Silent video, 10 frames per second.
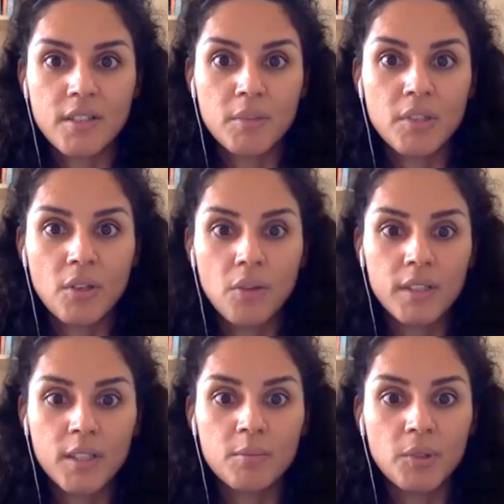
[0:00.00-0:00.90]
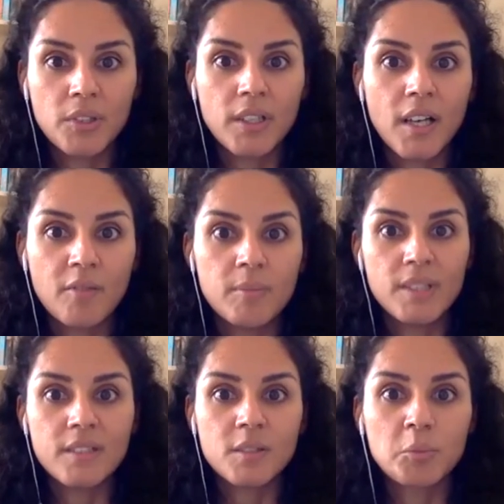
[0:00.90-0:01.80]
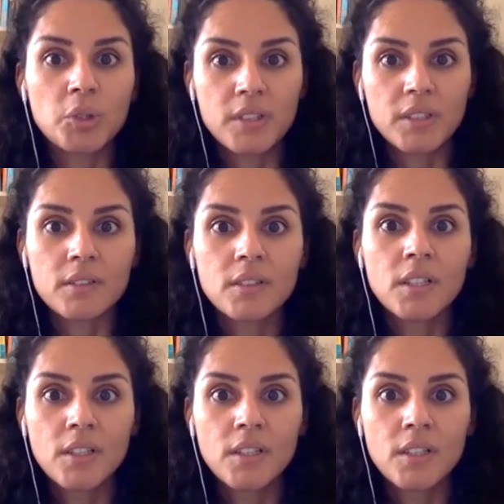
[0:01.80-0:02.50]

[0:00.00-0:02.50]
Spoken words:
that we know in Cambodia have been supporting,